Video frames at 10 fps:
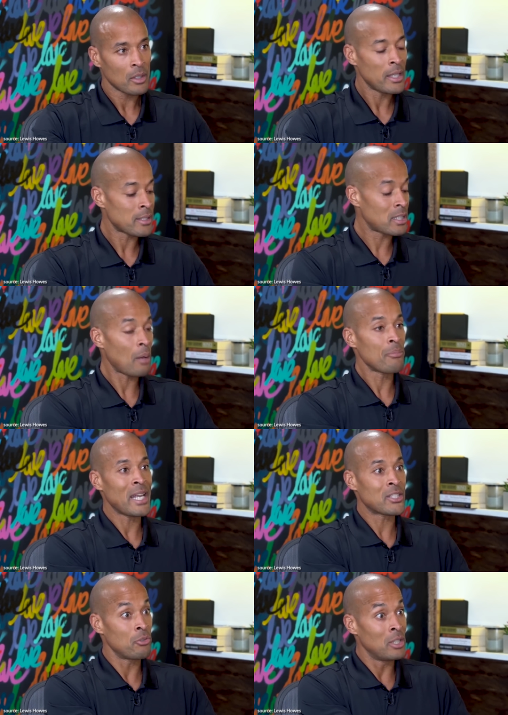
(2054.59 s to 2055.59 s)
It's something
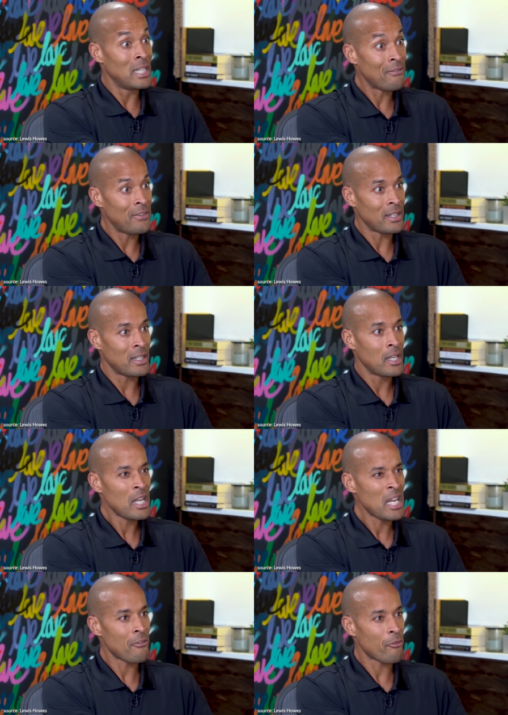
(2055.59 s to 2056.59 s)
that you live in
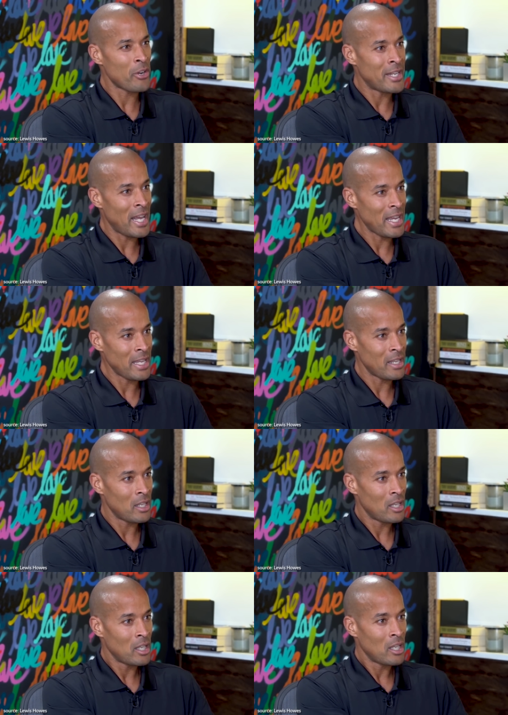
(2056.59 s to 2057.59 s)
every day.
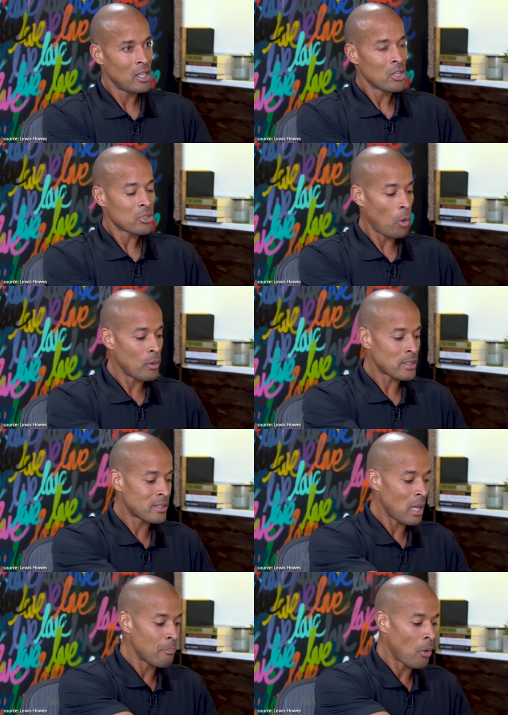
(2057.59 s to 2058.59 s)
So when
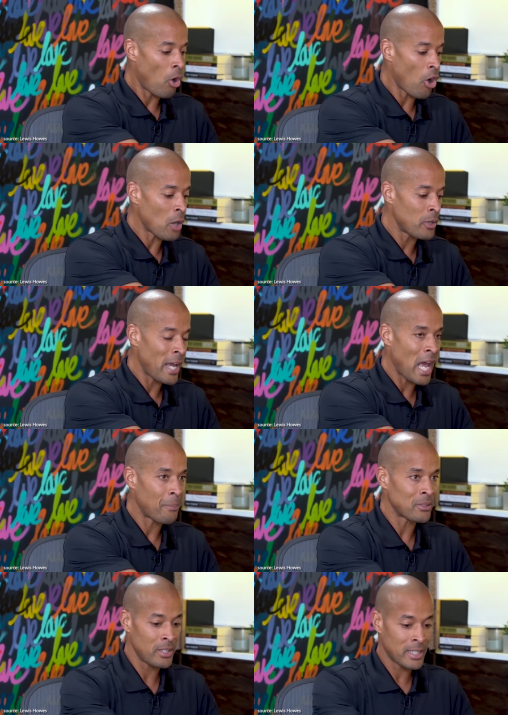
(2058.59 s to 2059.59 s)
something hard would
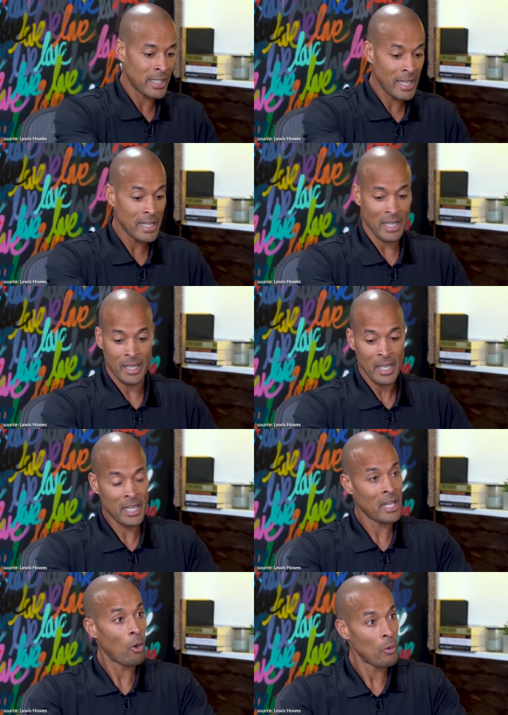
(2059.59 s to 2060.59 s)
happen to these kids, like
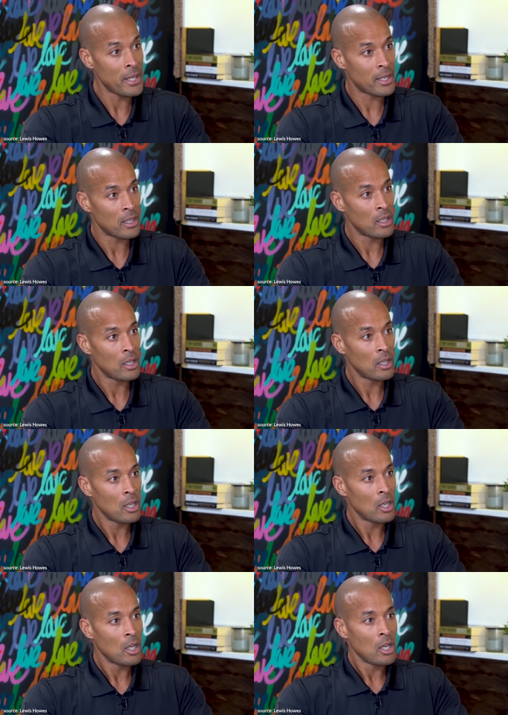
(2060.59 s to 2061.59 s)
in Hell Week,
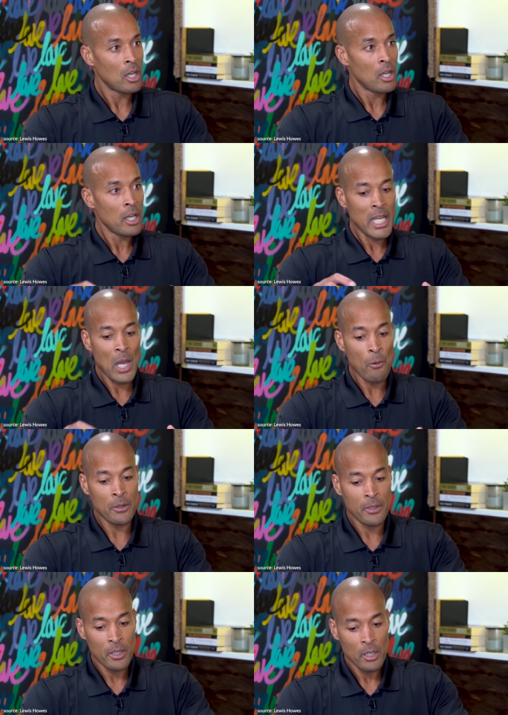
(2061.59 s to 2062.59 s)
it
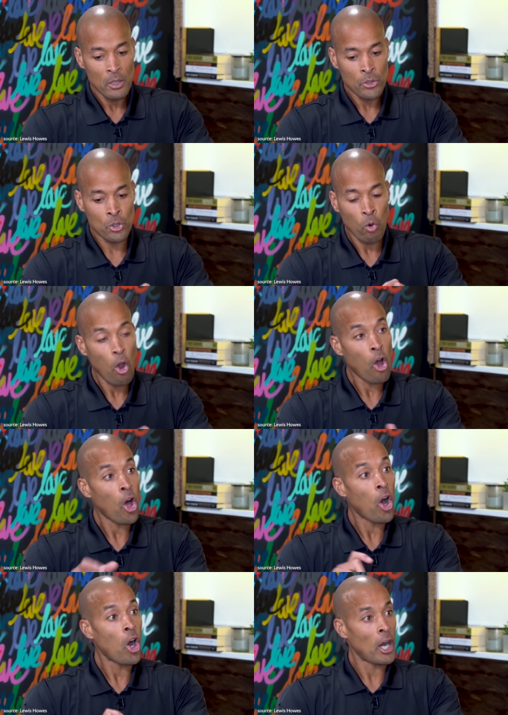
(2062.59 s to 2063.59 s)
would
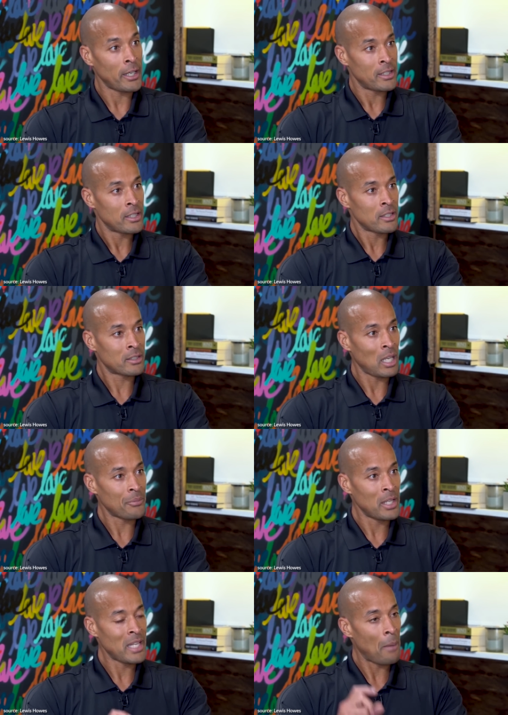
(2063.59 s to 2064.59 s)
draw on
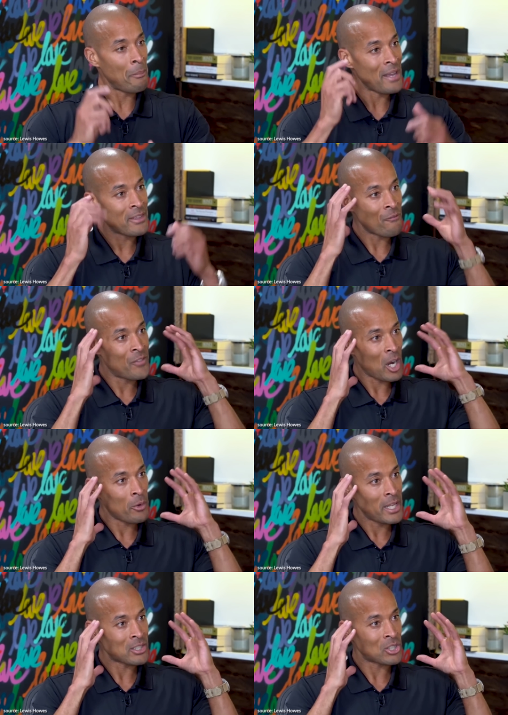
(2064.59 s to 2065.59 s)
something that made them
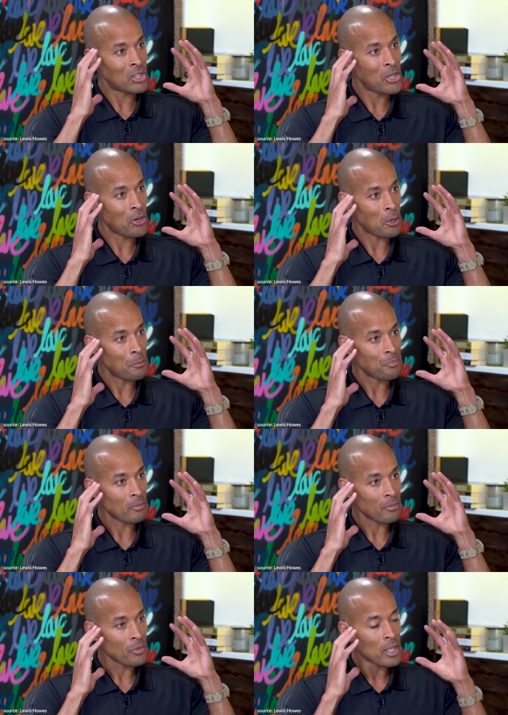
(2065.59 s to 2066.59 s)
very insecure
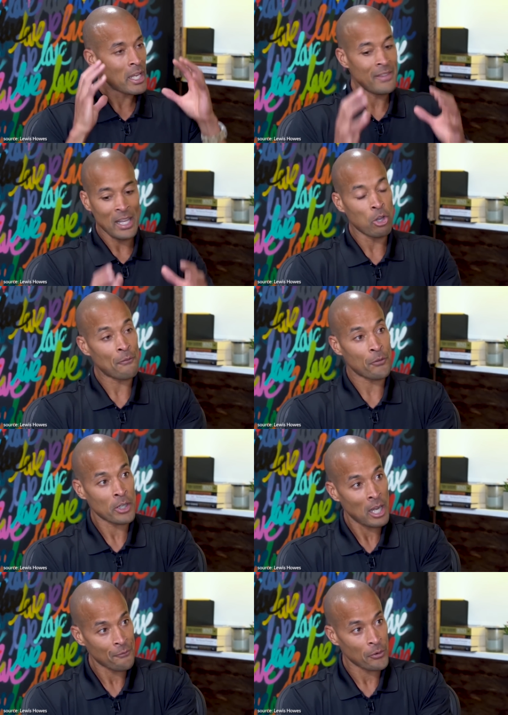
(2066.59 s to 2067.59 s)
and they look for
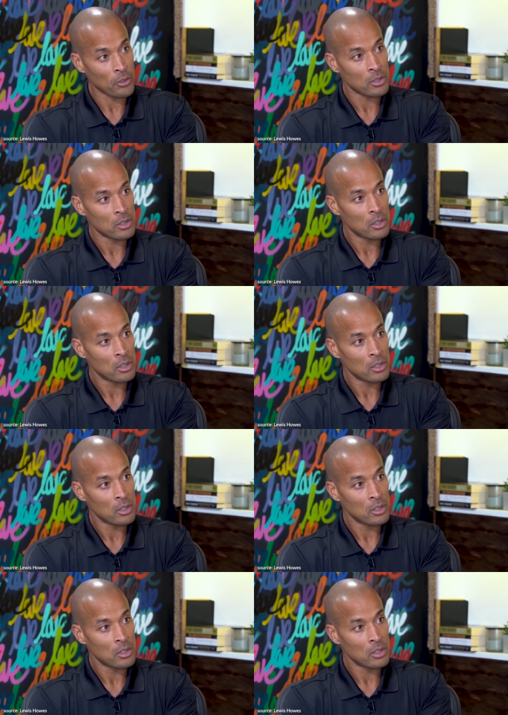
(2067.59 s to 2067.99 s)
comfort.